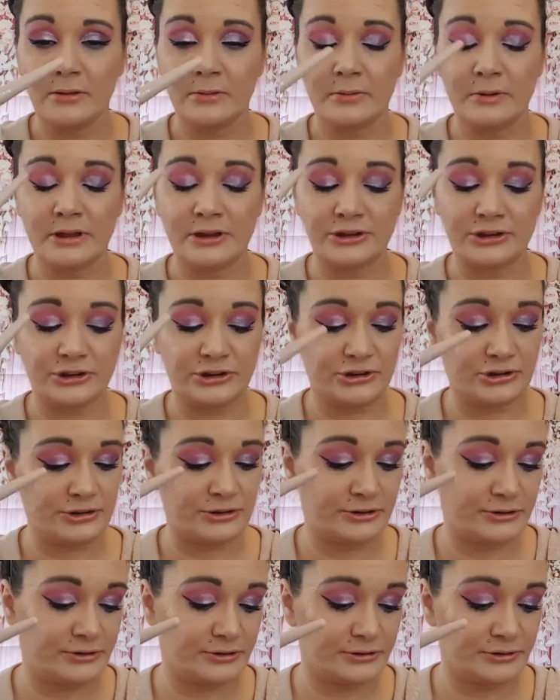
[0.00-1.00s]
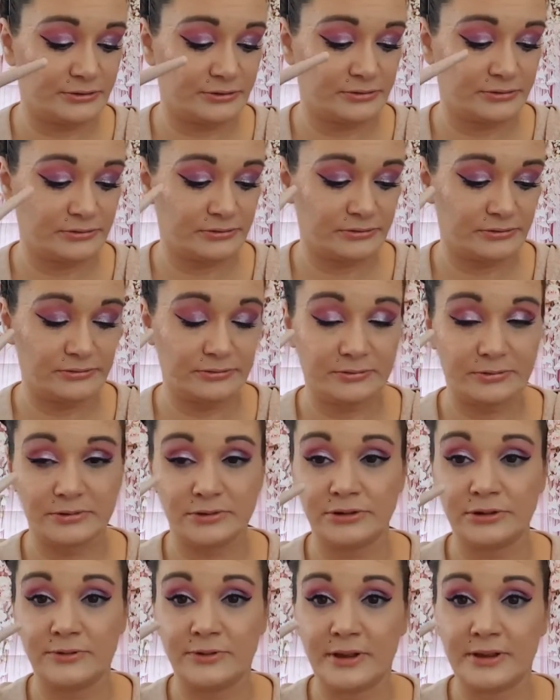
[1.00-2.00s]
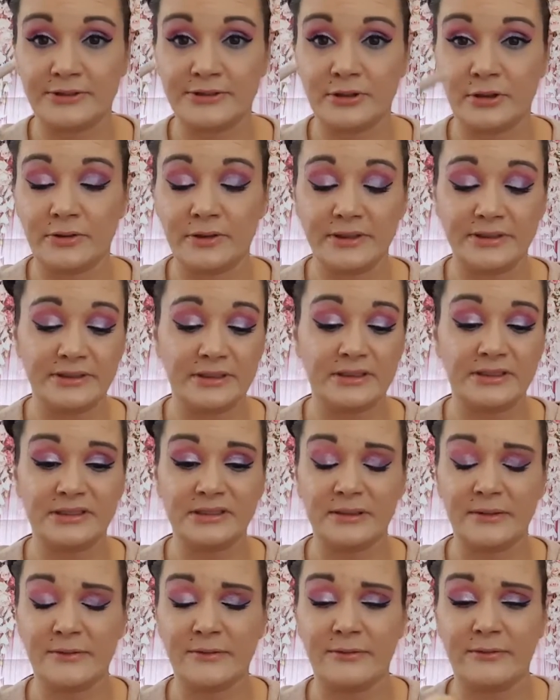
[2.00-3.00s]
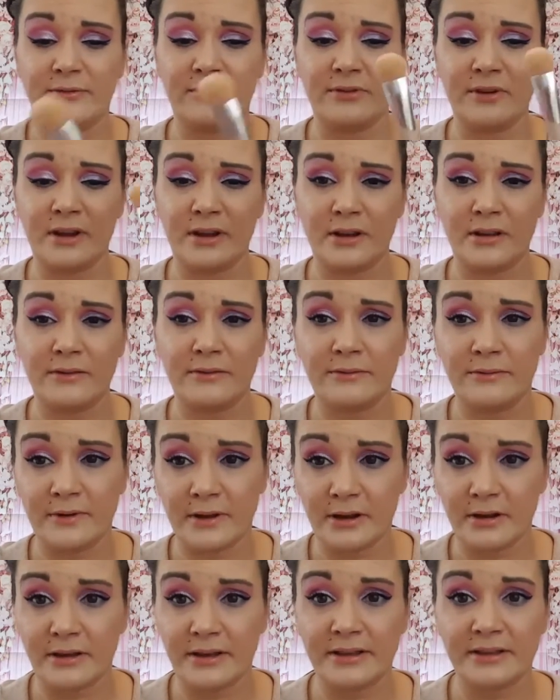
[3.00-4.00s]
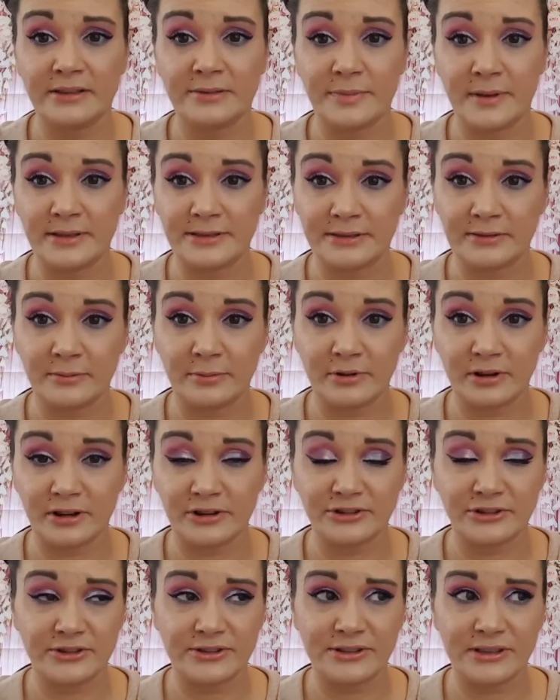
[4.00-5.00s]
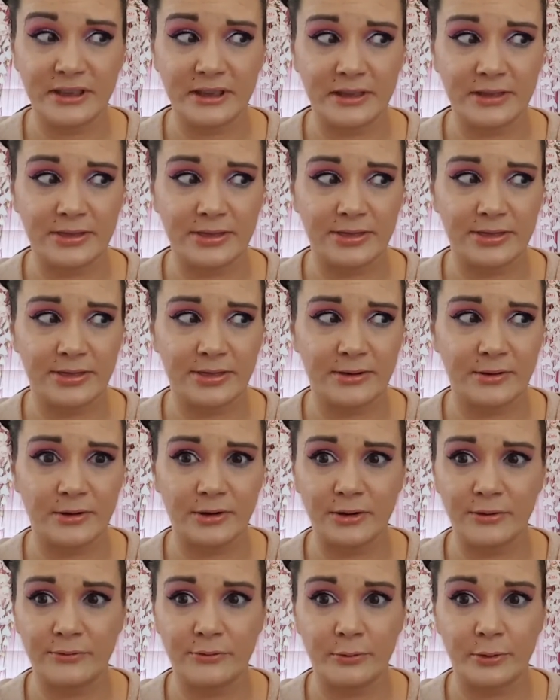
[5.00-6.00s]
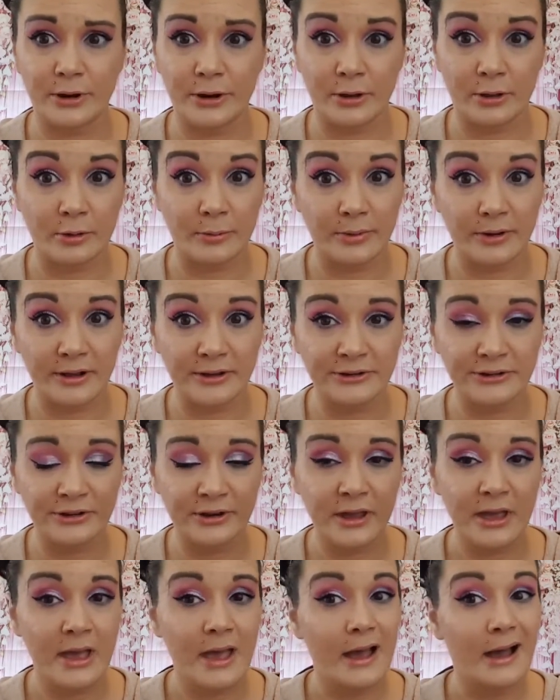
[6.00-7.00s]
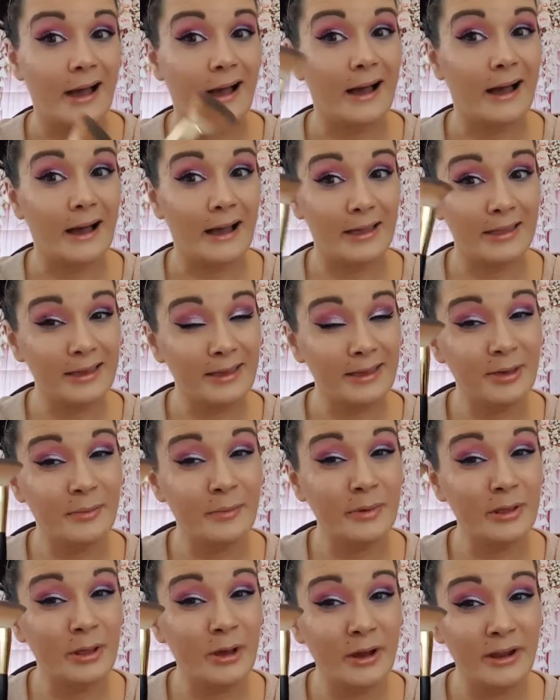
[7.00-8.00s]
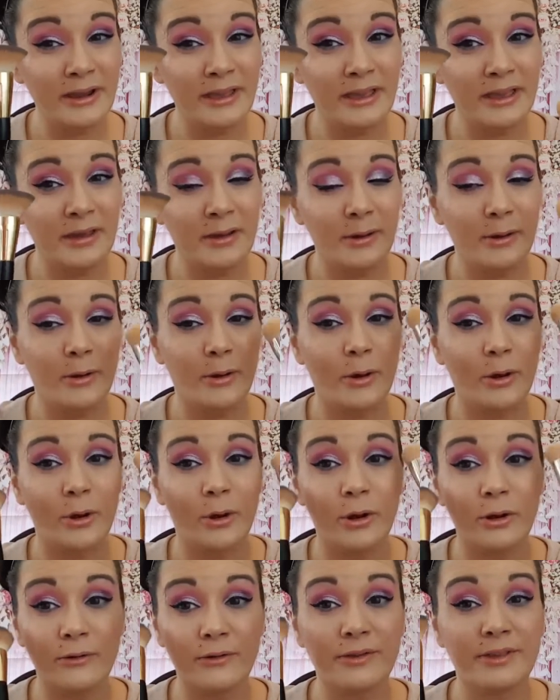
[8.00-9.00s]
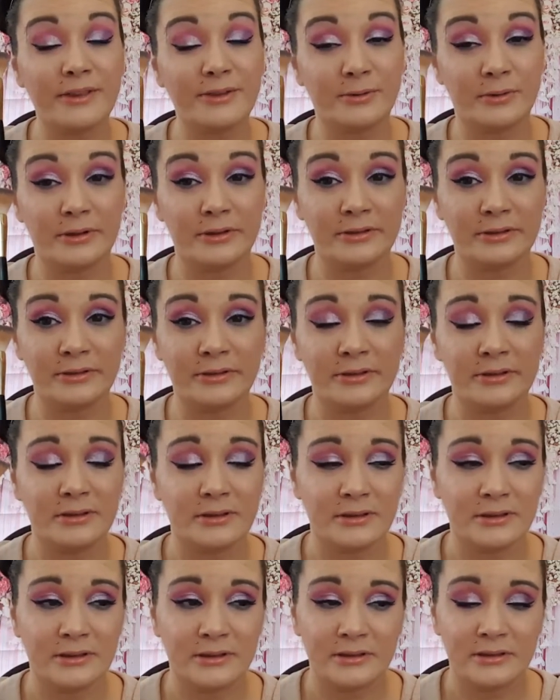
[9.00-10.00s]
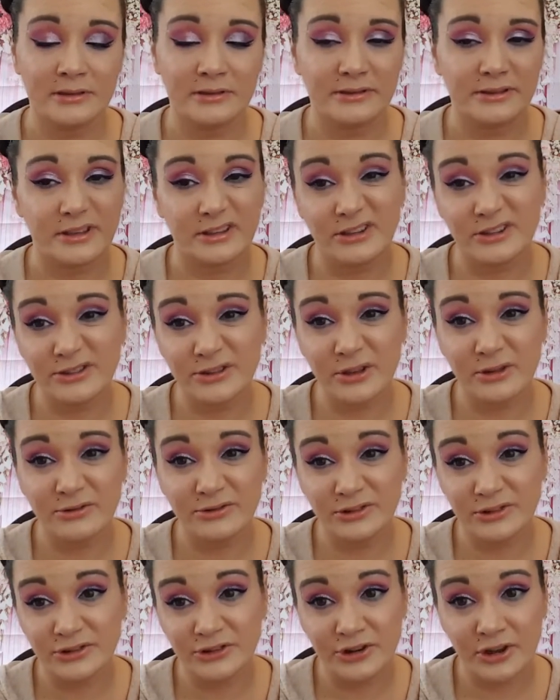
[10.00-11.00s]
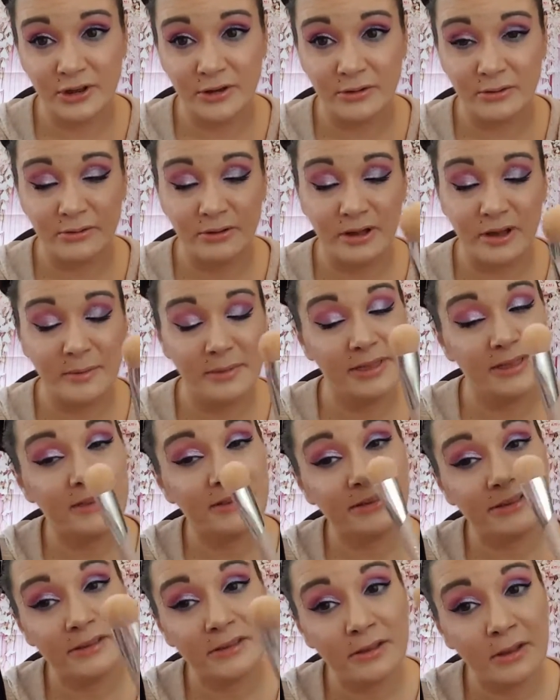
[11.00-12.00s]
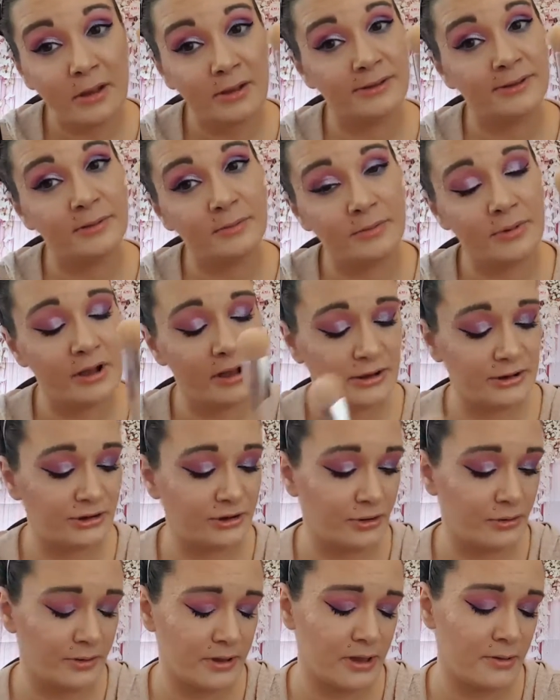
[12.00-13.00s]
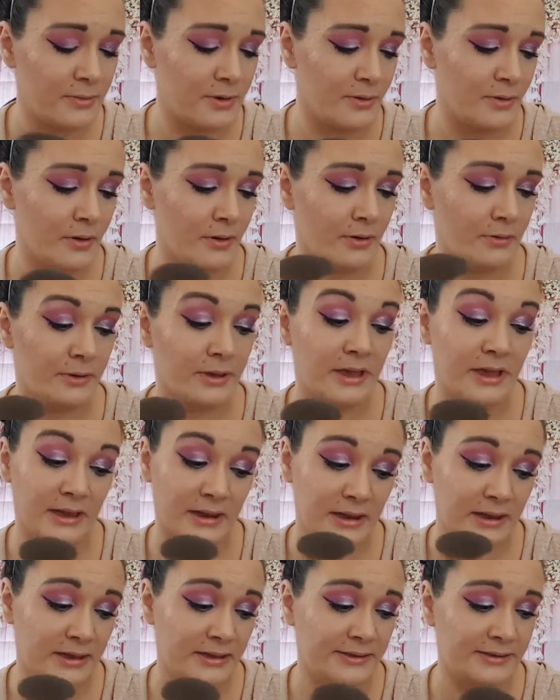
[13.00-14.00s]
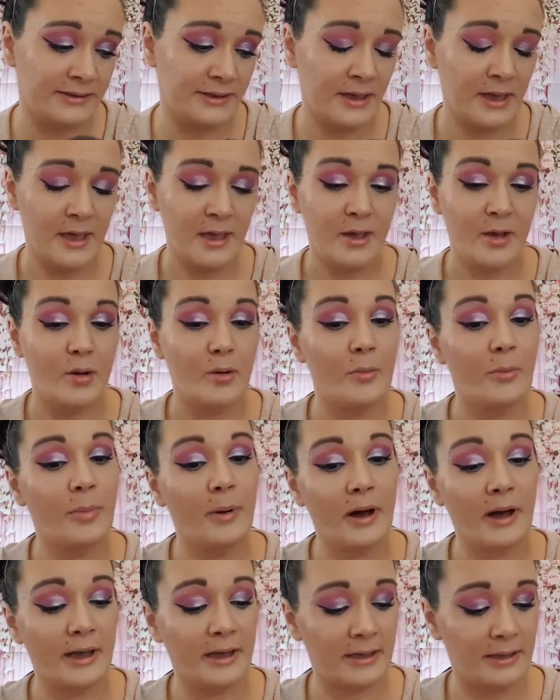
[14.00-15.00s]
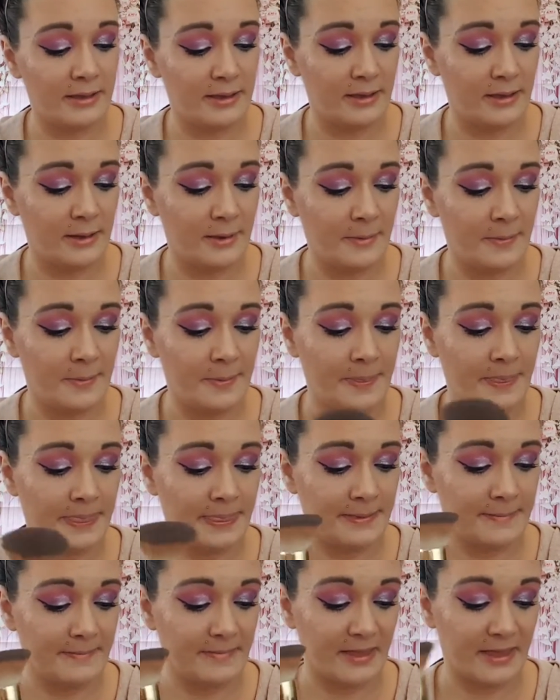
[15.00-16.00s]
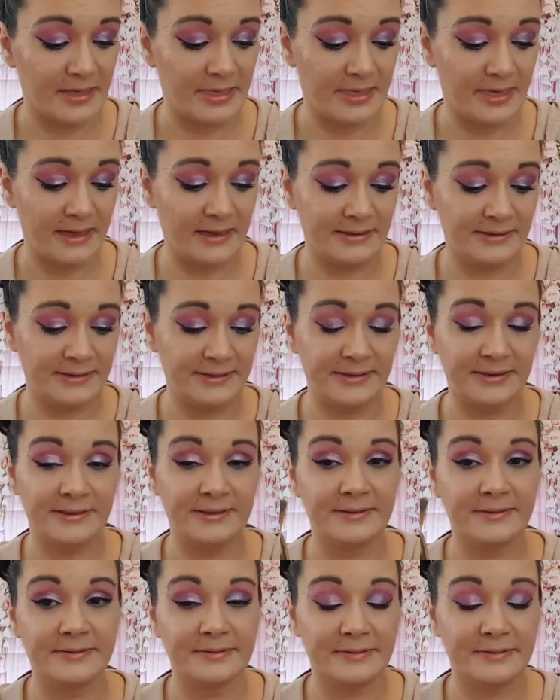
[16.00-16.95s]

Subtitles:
which, I don't know if you guys know this, this is a very, very expensive brush. This is like a $30 or $40 brush. I the Milani over this one. So that just goes to show. I mean, this is an awesome brush. Don't get me wrong. It is. But this